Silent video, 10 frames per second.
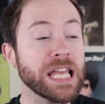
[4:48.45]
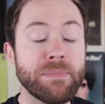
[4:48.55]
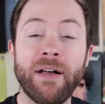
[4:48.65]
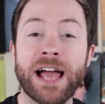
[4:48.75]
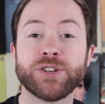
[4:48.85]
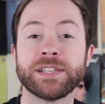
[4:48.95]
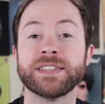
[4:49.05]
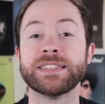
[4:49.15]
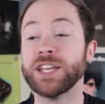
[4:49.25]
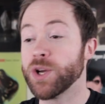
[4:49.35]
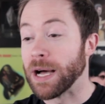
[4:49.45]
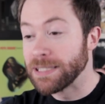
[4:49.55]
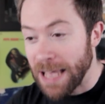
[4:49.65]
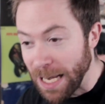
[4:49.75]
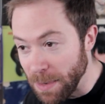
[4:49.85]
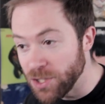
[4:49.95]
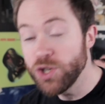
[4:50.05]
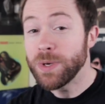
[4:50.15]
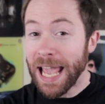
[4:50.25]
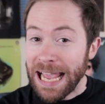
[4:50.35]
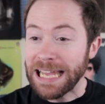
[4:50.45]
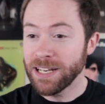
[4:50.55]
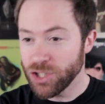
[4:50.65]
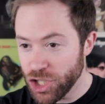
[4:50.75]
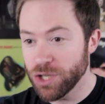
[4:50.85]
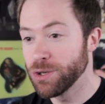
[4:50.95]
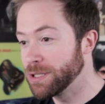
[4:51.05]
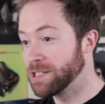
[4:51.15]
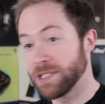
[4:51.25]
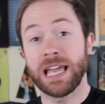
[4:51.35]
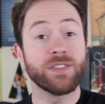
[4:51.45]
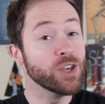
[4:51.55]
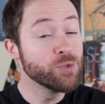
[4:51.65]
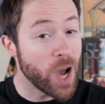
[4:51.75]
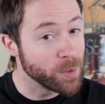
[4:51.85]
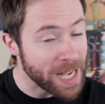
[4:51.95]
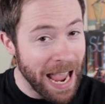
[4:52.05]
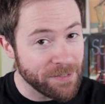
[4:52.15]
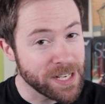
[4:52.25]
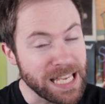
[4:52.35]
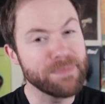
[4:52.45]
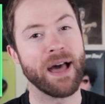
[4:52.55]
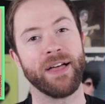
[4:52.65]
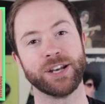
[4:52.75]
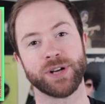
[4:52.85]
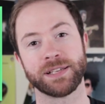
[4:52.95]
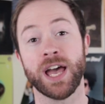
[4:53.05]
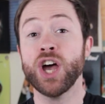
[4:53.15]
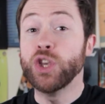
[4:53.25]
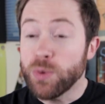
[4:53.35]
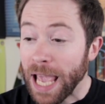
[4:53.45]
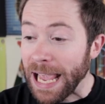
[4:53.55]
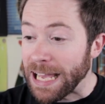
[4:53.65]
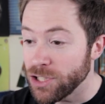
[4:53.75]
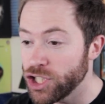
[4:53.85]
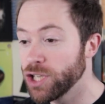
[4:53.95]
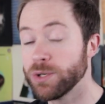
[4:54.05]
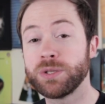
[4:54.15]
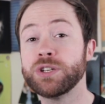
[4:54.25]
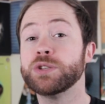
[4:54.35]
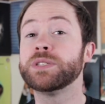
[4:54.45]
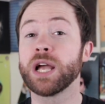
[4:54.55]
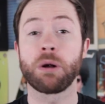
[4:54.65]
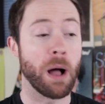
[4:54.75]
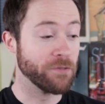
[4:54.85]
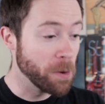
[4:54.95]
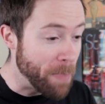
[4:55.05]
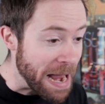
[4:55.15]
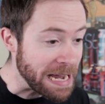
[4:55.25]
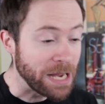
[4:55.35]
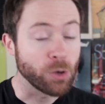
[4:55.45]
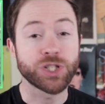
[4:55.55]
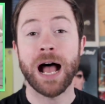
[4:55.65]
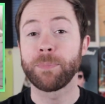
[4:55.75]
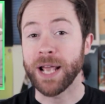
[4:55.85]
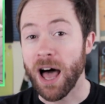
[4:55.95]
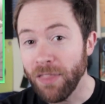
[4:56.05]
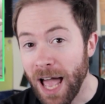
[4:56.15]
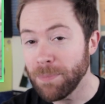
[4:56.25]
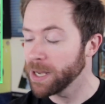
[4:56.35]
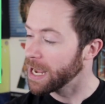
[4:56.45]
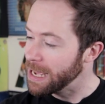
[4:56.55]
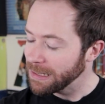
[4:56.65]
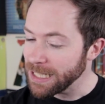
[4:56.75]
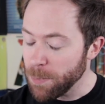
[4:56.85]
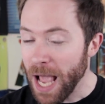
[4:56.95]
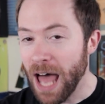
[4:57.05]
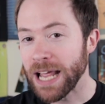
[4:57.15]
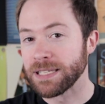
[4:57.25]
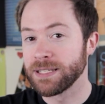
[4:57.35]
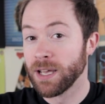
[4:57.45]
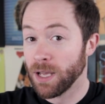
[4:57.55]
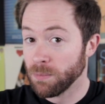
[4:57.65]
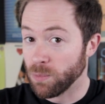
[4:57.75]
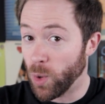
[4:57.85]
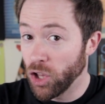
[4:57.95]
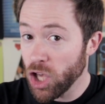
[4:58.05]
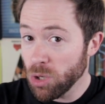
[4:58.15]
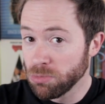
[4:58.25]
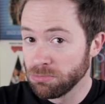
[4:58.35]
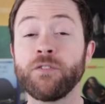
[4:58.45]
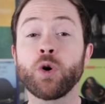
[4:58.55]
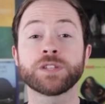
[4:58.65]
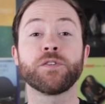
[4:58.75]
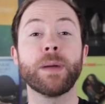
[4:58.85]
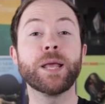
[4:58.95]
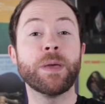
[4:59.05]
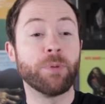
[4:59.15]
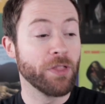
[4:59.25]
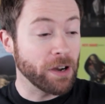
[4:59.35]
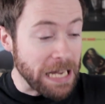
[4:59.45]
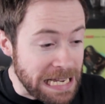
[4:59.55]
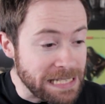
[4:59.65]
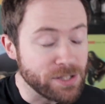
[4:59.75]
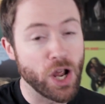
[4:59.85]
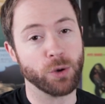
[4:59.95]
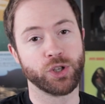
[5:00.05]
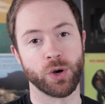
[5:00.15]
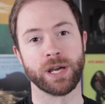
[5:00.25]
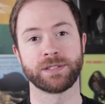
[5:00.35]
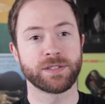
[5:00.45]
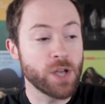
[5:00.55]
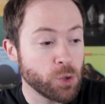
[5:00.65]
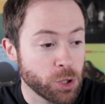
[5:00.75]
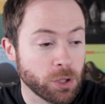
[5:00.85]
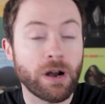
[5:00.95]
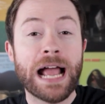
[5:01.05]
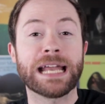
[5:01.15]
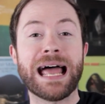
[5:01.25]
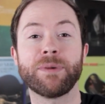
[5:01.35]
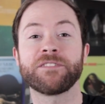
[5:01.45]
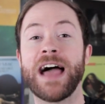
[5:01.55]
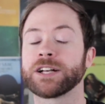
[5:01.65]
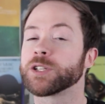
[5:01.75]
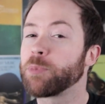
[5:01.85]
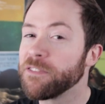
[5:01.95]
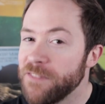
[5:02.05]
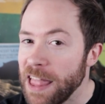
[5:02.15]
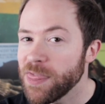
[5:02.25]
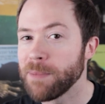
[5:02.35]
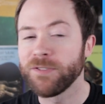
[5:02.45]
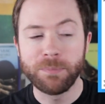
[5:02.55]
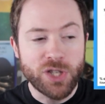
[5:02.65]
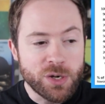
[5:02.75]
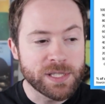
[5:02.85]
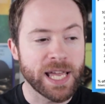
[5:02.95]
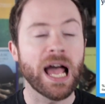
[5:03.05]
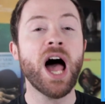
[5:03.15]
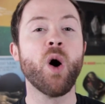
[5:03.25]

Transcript: an email address to send you assignments, you can choose to say that you don't have an email address. You can choose to do zero of your banking or shopping online, but let's be honest, will you? Of course, for many people, there is no choice. Social or economic factors prevent them from using